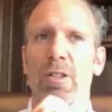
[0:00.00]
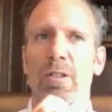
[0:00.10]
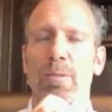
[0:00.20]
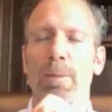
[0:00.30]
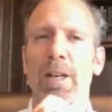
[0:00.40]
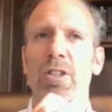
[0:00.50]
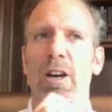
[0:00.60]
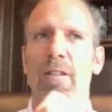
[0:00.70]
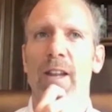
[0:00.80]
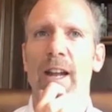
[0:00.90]
the best
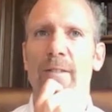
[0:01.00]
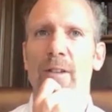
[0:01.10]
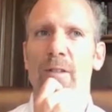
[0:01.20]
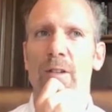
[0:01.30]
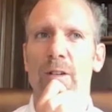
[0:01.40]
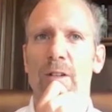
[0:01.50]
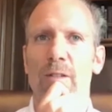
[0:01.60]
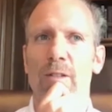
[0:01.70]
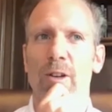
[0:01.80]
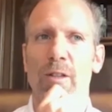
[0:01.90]
stuff that i've ever
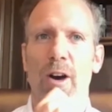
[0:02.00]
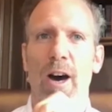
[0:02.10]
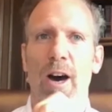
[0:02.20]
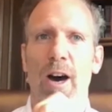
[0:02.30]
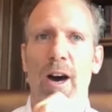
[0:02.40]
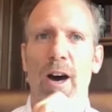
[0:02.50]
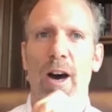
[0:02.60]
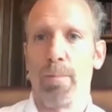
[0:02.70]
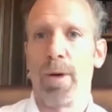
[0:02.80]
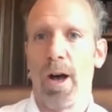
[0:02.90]
you know thought of
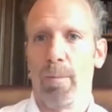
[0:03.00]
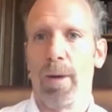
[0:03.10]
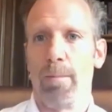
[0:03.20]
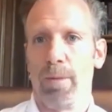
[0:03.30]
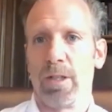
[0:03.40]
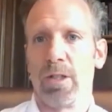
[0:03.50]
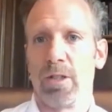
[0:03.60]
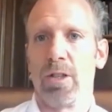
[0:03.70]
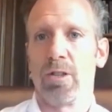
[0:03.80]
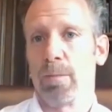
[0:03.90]
that has propelled my
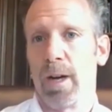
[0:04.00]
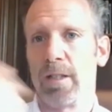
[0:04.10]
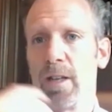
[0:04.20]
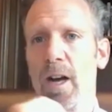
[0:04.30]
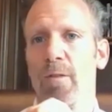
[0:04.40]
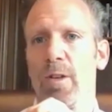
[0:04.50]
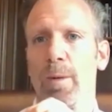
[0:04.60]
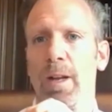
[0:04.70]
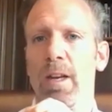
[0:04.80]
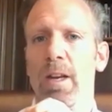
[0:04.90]
businesses or myself has
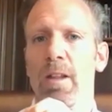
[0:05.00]
been